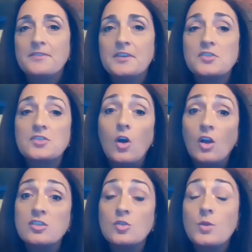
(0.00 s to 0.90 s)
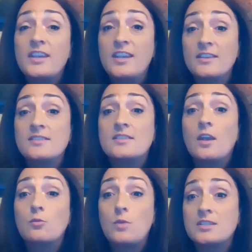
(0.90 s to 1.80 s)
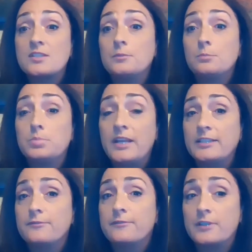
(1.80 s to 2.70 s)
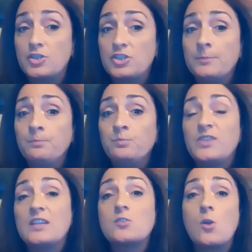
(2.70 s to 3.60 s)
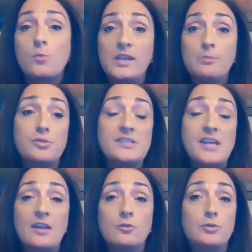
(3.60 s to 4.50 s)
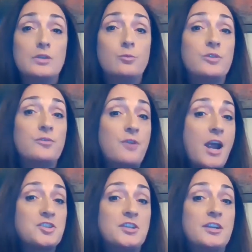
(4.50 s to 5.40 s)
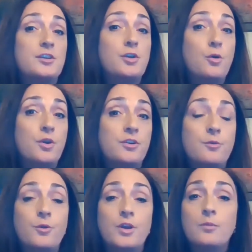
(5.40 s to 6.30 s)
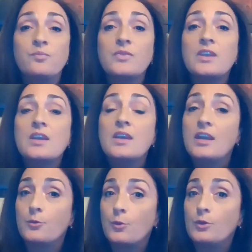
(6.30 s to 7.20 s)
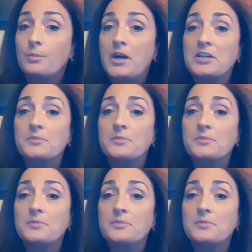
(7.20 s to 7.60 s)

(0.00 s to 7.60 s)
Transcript: There's also a kids' a restful blend version that's already pre-diluted with fractionated coconut oil in a roller bottle.